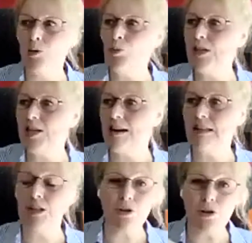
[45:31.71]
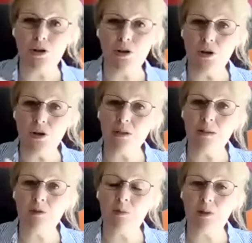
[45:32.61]
which area you're not
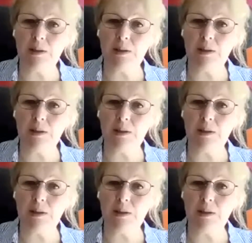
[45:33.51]
comfortable with,